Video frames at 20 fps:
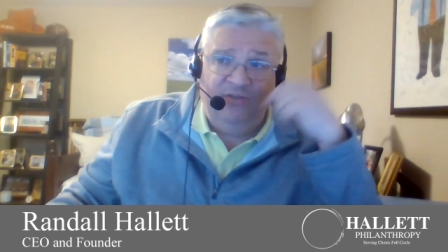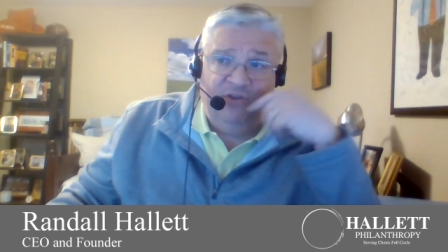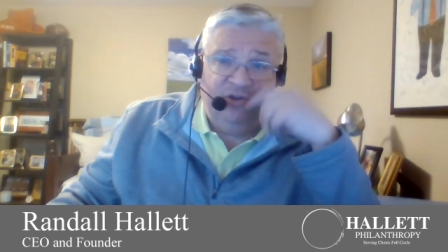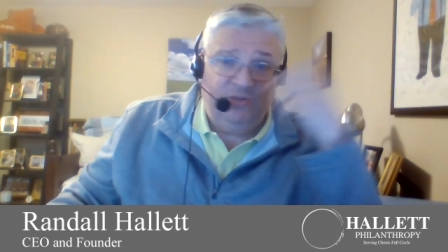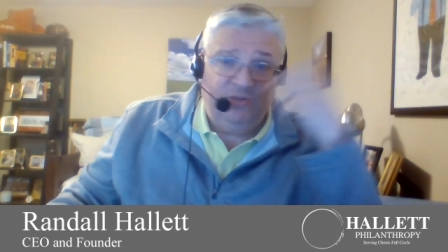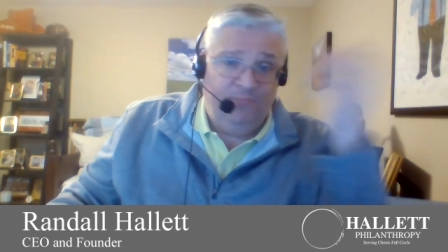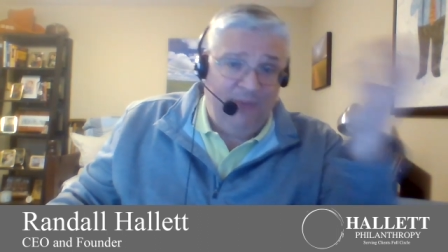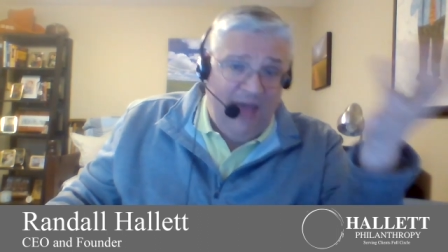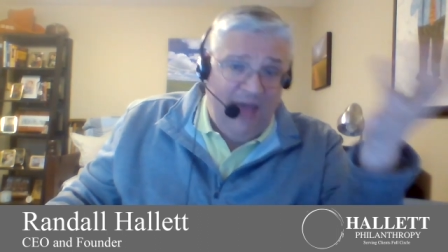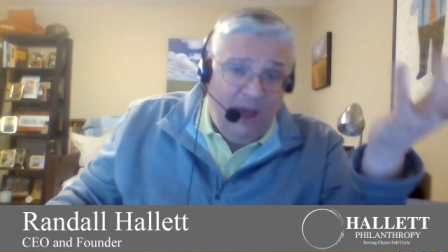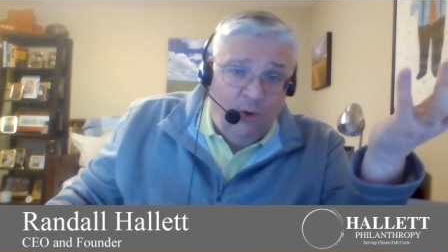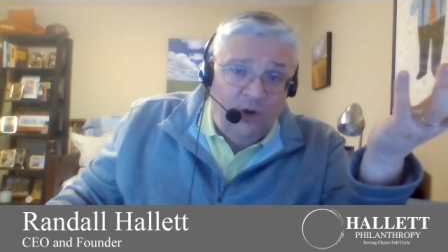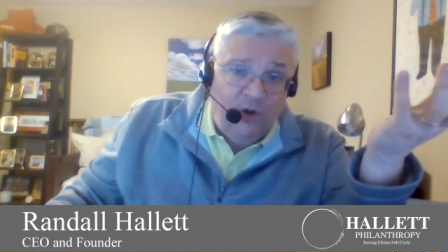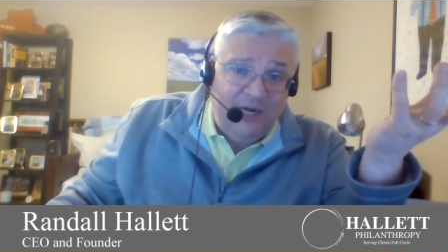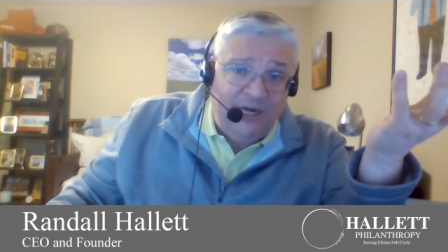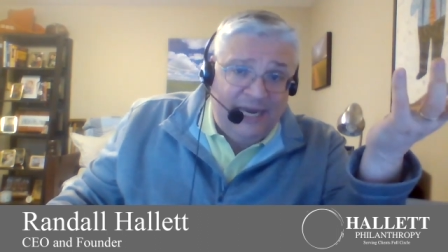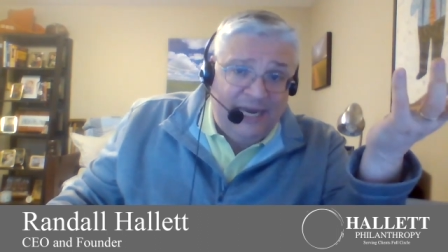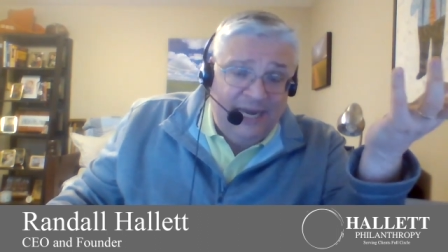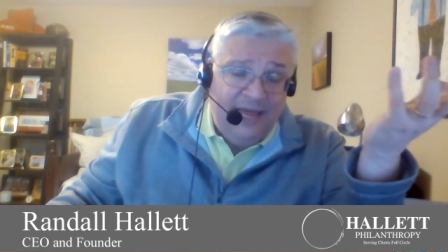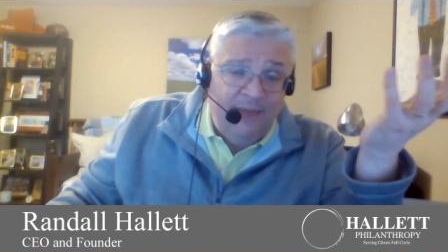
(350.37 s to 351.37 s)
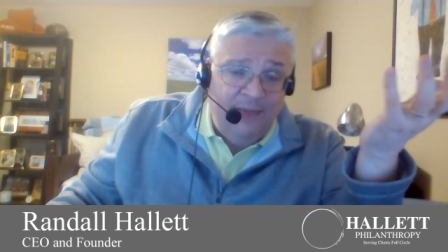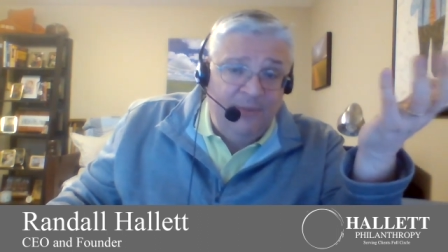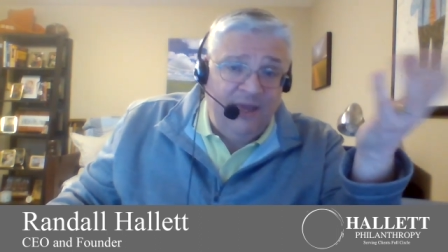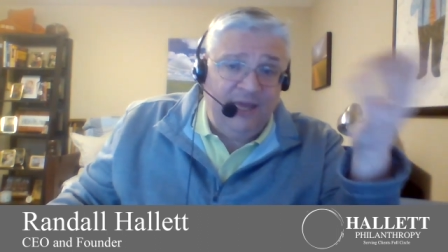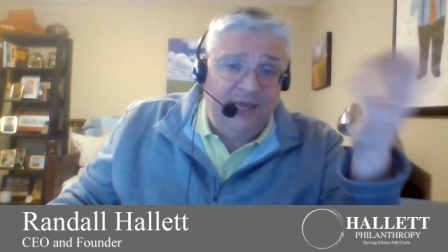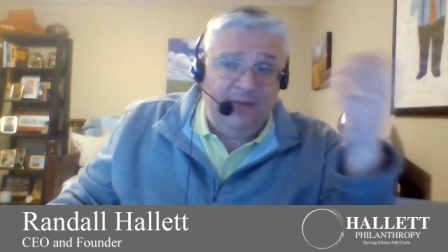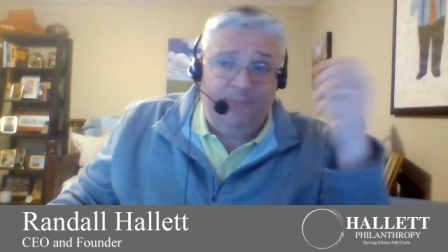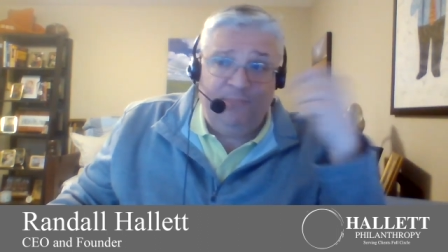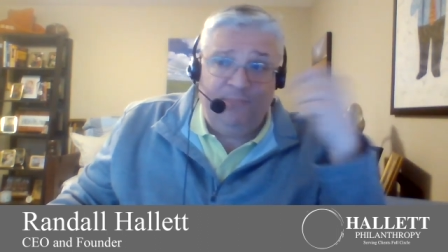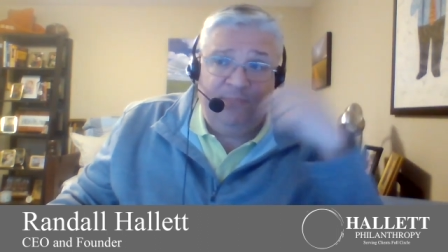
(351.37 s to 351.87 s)
there's a power
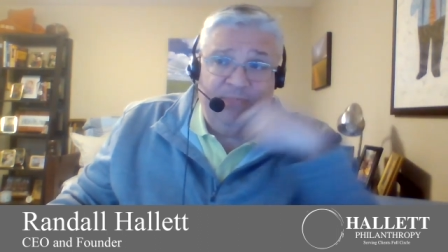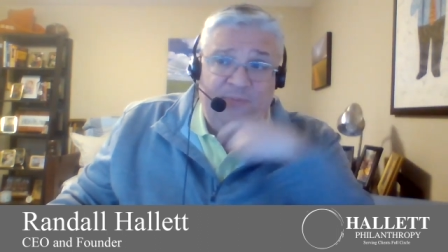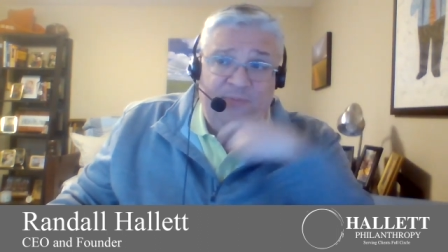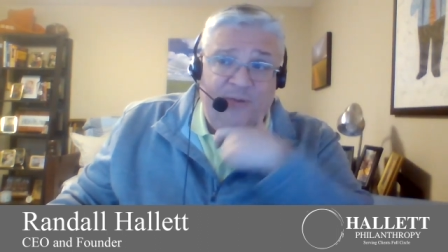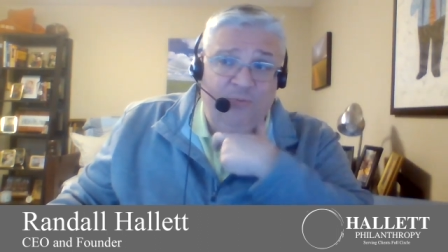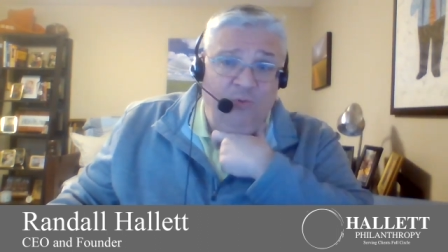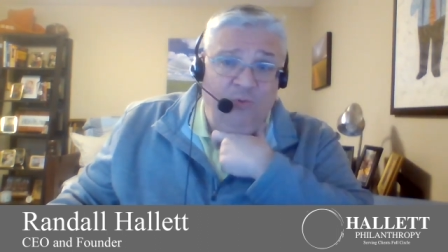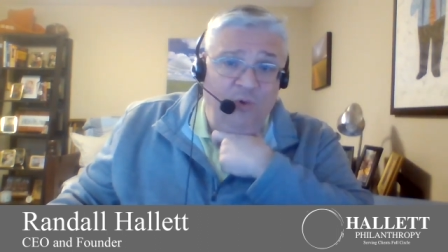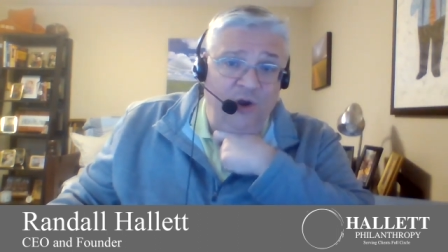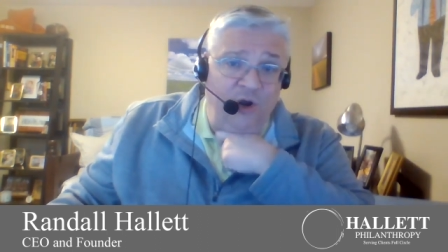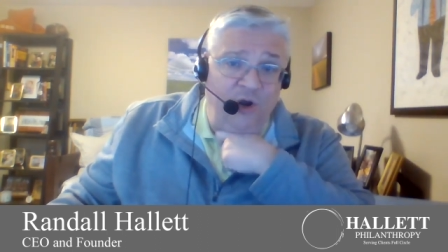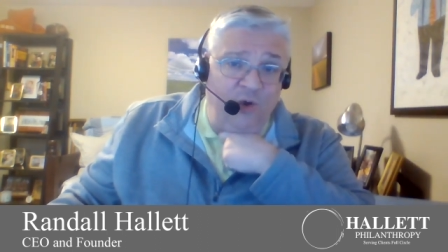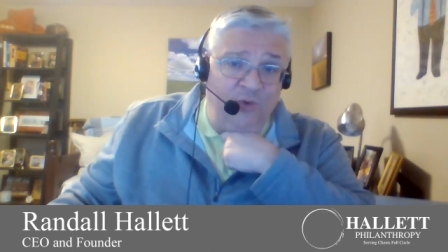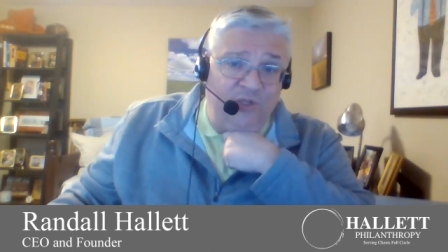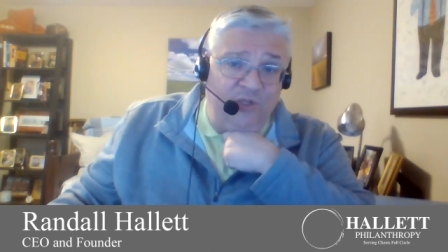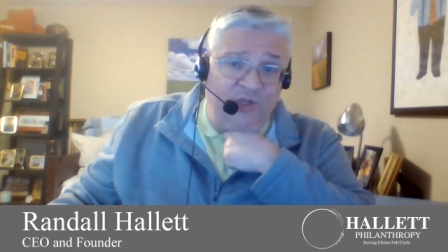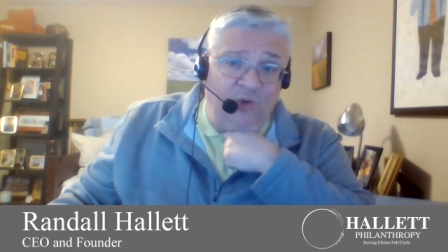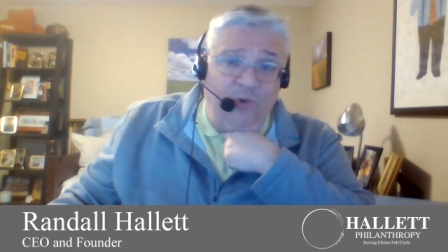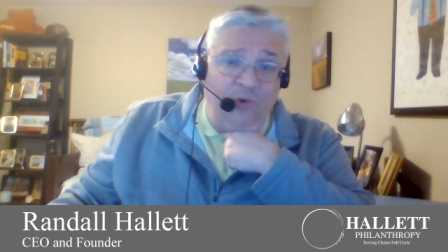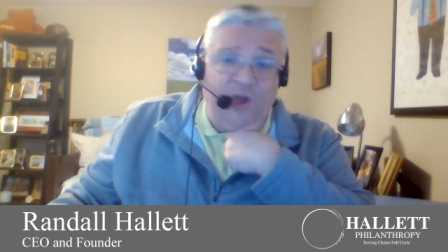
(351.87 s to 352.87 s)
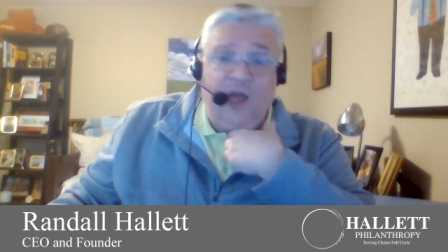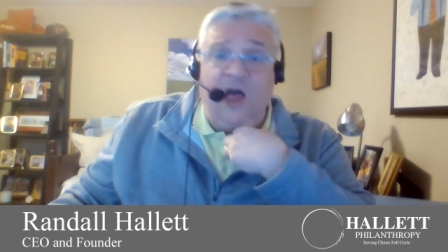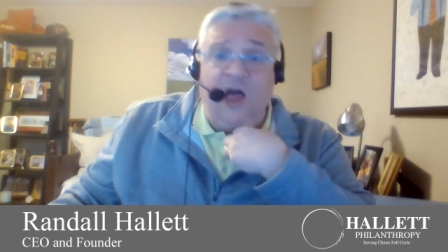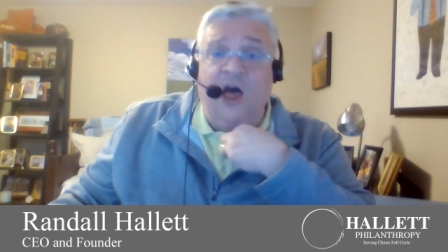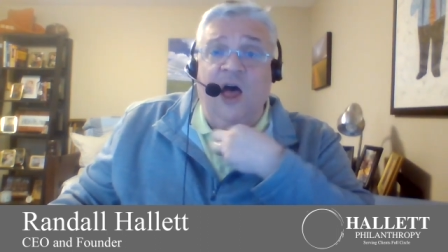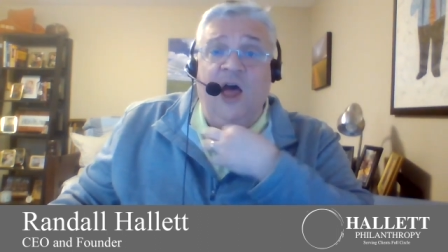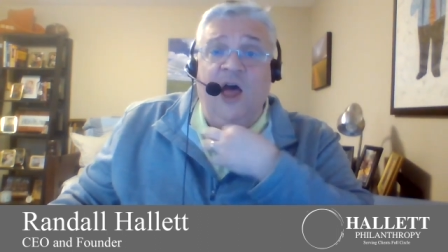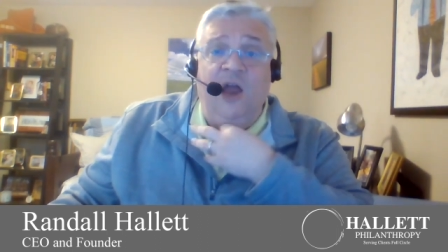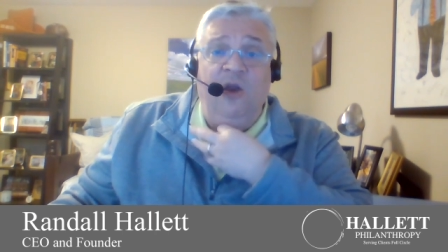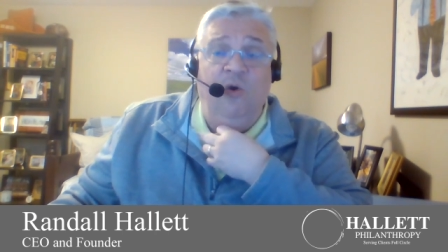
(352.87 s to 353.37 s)
dynamic and people want to know what's going
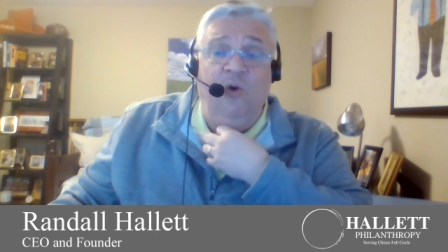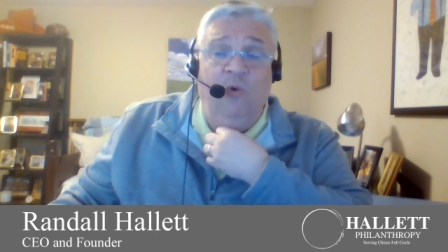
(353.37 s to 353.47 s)
on,